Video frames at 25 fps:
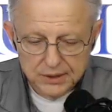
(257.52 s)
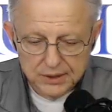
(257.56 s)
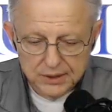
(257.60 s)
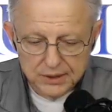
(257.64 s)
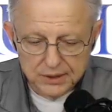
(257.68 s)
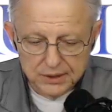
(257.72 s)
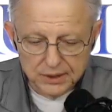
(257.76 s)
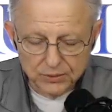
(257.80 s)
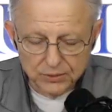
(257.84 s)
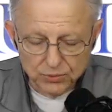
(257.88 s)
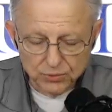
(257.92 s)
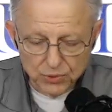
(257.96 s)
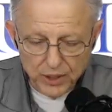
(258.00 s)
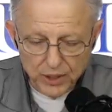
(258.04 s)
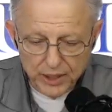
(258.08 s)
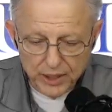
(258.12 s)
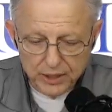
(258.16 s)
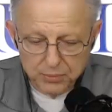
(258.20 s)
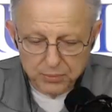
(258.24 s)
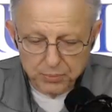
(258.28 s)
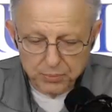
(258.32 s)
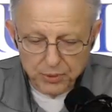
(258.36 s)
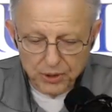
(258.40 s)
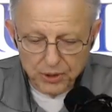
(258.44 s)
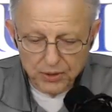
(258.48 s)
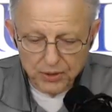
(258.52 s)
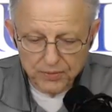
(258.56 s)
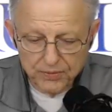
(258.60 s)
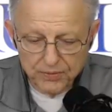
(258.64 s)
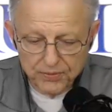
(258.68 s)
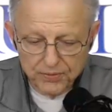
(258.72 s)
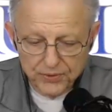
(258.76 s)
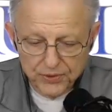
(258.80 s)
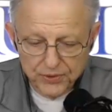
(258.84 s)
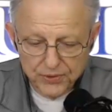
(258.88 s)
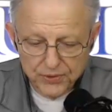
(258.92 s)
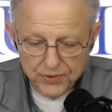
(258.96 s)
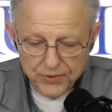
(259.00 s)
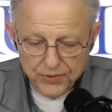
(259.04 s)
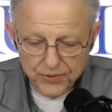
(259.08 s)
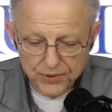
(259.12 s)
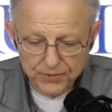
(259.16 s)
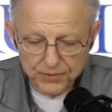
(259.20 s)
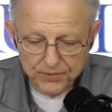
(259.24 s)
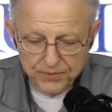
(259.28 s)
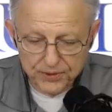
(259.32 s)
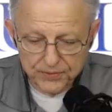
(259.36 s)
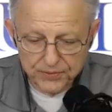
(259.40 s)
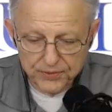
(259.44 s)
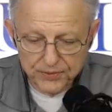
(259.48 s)
And right above the
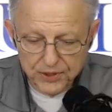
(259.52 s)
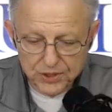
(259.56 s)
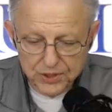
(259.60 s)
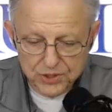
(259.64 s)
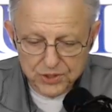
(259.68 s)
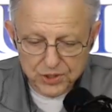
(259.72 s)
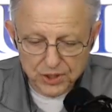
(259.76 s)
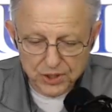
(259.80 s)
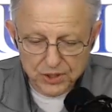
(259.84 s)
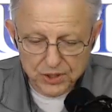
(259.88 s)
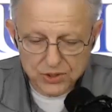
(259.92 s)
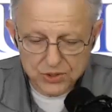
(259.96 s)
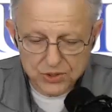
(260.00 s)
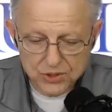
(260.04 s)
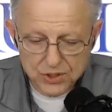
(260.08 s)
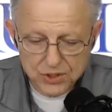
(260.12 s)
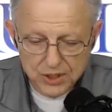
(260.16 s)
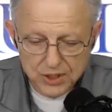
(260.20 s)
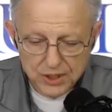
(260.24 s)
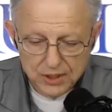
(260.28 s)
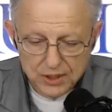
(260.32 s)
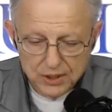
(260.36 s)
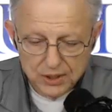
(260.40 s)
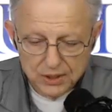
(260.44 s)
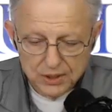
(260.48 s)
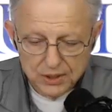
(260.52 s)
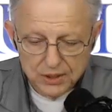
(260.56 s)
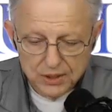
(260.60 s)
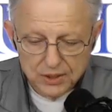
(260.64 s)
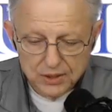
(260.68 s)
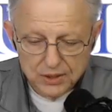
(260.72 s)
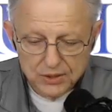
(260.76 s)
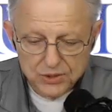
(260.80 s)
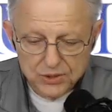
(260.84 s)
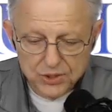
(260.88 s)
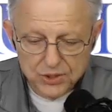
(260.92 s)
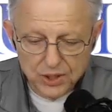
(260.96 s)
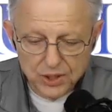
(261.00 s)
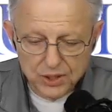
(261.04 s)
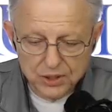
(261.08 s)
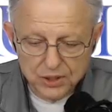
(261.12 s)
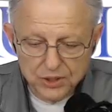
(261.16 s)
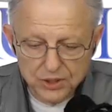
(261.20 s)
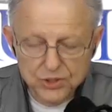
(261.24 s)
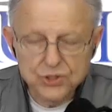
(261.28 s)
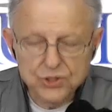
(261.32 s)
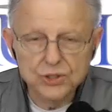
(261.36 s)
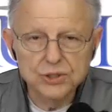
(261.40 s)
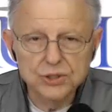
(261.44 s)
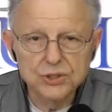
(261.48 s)
56
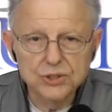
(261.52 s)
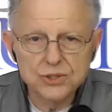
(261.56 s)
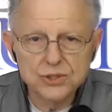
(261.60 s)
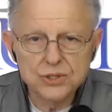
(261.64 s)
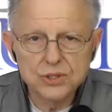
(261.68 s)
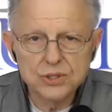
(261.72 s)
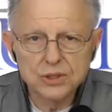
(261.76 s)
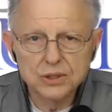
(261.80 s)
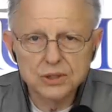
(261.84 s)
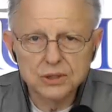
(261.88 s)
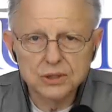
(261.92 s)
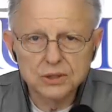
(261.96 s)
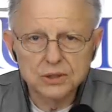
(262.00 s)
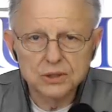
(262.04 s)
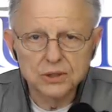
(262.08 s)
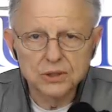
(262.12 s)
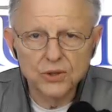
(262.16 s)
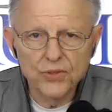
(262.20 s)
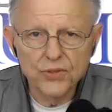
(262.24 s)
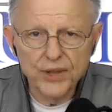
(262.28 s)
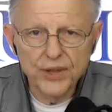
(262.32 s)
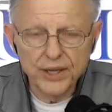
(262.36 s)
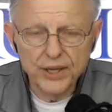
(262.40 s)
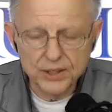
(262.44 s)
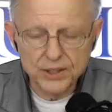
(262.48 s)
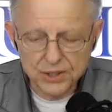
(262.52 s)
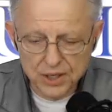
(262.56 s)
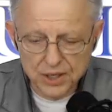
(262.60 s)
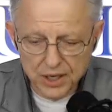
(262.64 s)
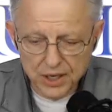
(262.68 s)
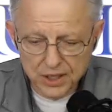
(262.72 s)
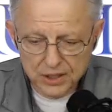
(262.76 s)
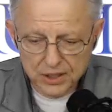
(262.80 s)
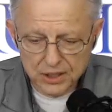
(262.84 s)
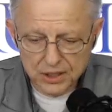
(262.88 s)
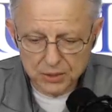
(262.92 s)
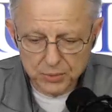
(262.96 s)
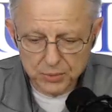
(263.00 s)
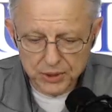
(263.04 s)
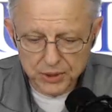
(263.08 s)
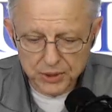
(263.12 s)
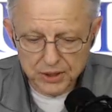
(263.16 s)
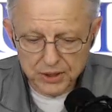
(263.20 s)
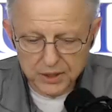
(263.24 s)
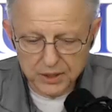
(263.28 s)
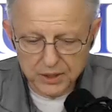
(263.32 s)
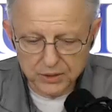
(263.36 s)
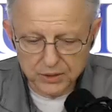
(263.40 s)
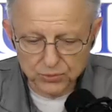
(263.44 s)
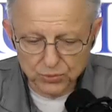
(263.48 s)
signatures on that document,
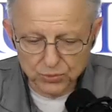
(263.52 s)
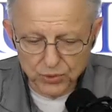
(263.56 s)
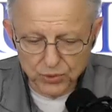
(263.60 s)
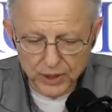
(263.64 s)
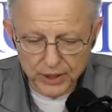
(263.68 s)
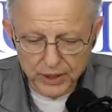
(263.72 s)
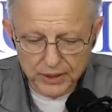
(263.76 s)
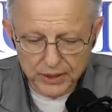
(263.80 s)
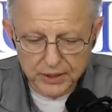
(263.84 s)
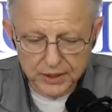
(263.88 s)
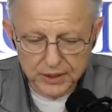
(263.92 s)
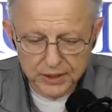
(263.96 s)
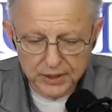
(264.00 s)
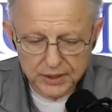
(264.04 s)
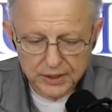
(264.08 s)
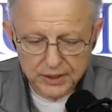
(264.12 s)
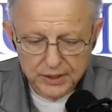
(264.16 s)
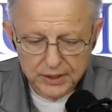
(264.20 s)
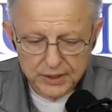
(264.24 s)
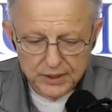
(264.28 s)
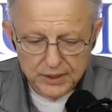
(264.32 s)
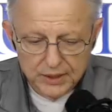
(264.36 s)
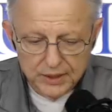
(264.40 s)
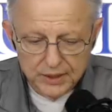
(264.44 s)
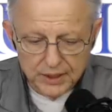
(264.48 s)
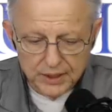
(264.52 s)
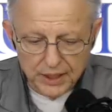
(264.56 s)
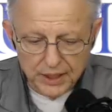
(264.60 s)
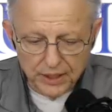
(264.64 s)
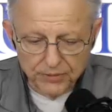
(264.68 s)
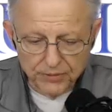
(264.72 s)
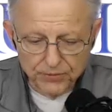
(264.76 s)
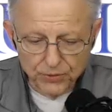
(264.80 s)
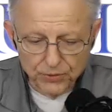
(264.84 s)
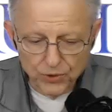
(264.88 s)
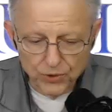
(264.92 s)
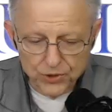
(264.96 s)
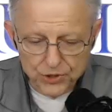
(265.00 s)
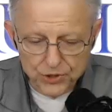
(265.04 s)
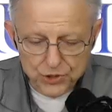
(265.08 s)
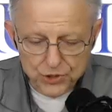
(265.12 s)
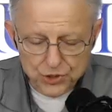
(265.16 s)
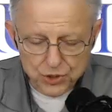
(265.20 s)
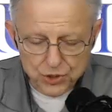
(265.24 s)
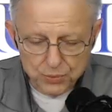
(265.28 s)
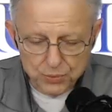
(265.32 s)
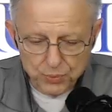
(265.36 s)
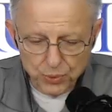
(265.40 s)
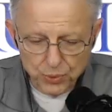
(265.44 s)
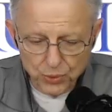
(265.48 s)
it read, and for the
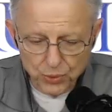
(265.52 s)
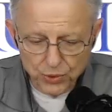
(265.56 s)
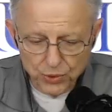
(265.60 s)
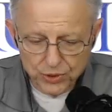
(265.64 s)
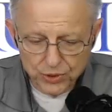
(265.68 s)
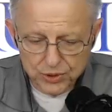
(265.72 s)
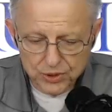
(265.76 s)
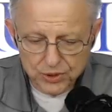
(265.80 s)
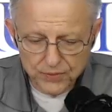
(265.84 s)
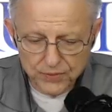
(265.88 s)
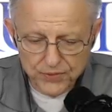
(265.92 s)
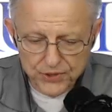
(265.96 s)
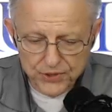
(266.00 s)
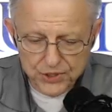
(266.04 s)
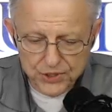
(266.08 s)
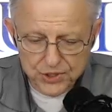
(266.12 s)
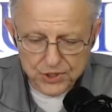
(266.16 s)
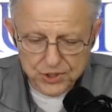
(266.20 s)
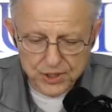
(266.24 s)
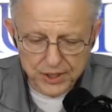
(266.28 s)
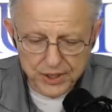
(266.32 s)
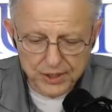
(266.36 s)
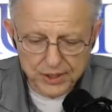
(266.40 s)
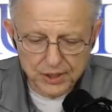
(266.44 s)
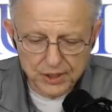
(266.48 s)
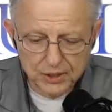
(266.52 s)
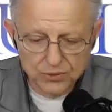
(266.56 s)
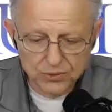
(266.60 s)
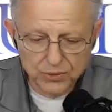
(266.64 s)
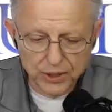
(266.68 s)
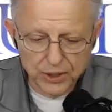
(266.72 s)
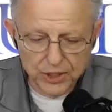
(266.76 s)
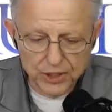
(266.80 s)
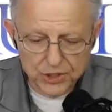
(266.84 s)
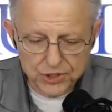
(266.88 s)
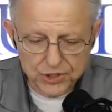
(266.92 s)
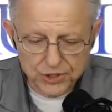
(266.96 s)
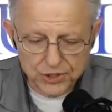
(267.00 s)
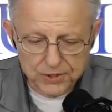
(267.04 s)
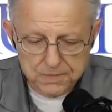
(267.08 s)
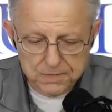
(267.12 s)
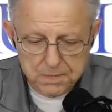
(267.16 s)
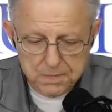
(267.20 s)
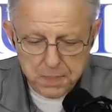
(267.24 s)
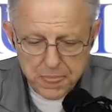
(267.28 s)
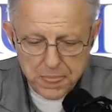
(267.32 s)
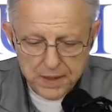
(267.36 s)
support of this declaration.